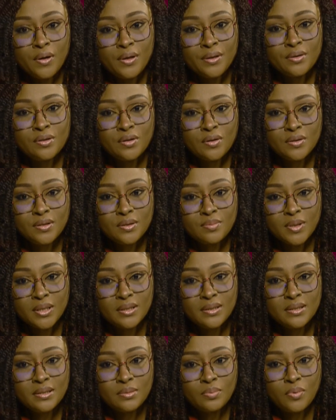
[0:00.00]
And more
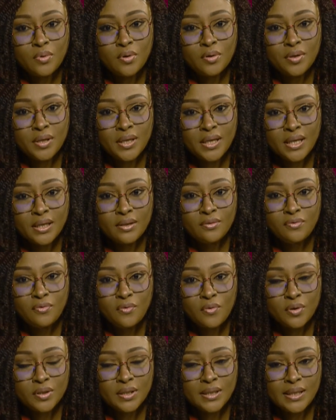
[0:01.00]
endorsements are pouring
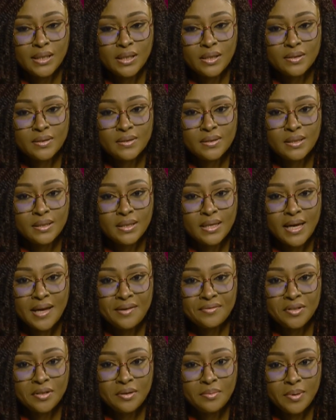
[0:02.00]
in for the Lagos
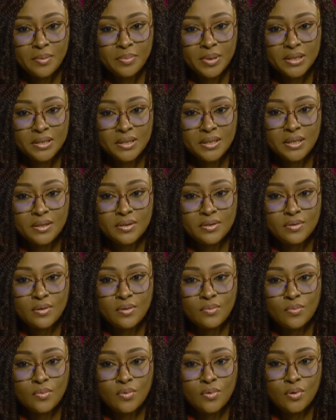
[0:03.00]
State Governor, Babajide
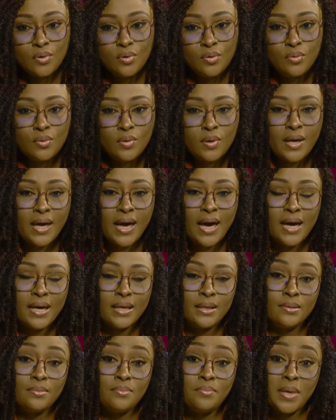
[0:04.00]
Sanwo-Olu,
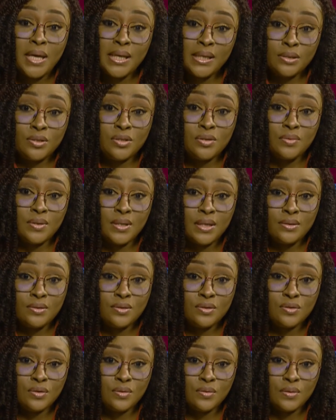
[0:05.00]
and barely two
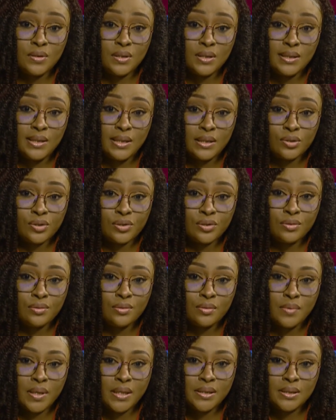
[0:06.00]
days to the
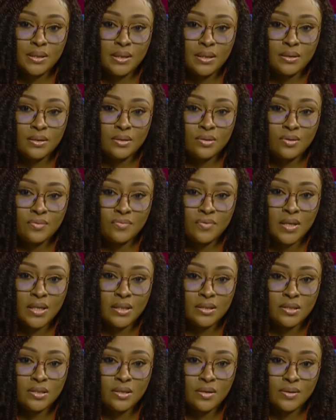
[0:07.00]
election. Residents
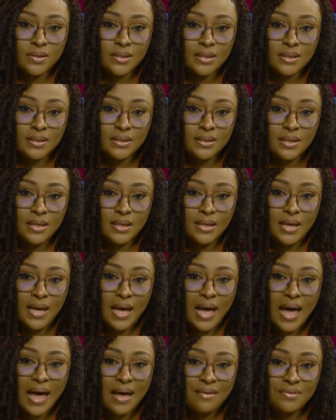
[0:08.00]
of
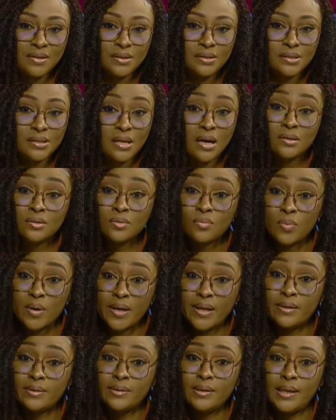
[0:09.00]
Eti-Osa haven't
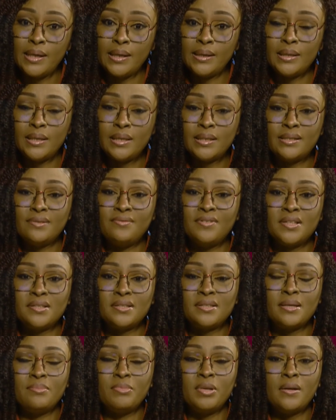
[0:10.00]
done well in
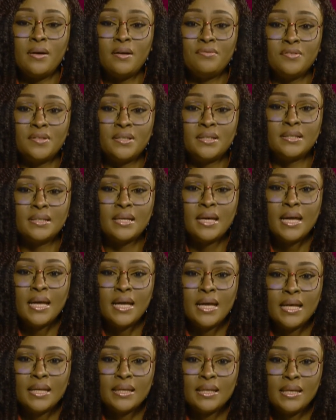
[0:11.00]
his first term in
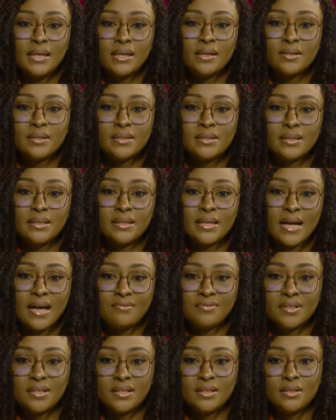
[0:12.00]
office, the Lagos
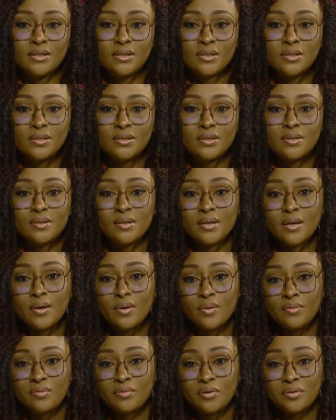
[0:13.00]
State Governor is good
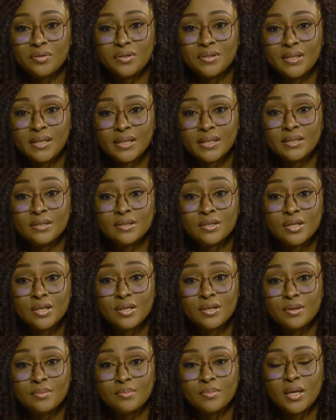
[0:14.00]
to go for a
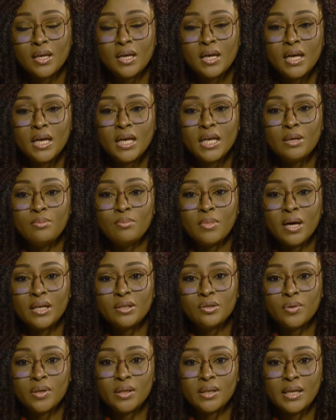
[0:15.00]
second term.
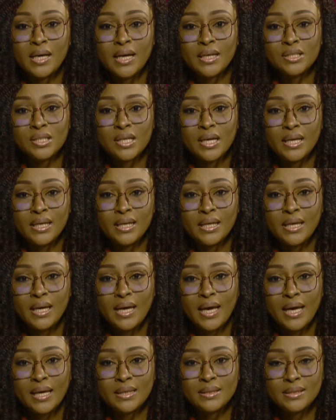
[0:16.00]
Emmanuel
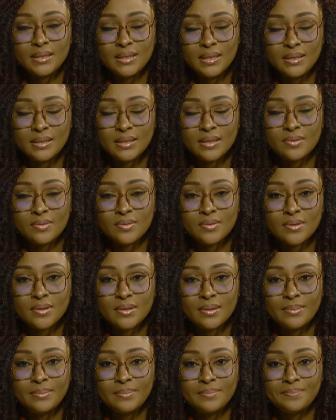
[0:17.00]
Ajayi has
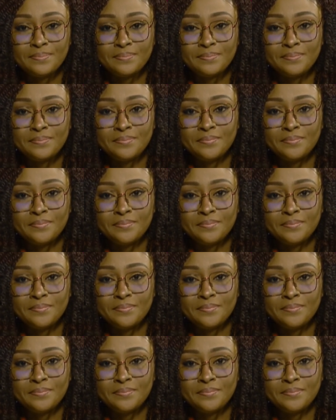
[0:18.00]
details.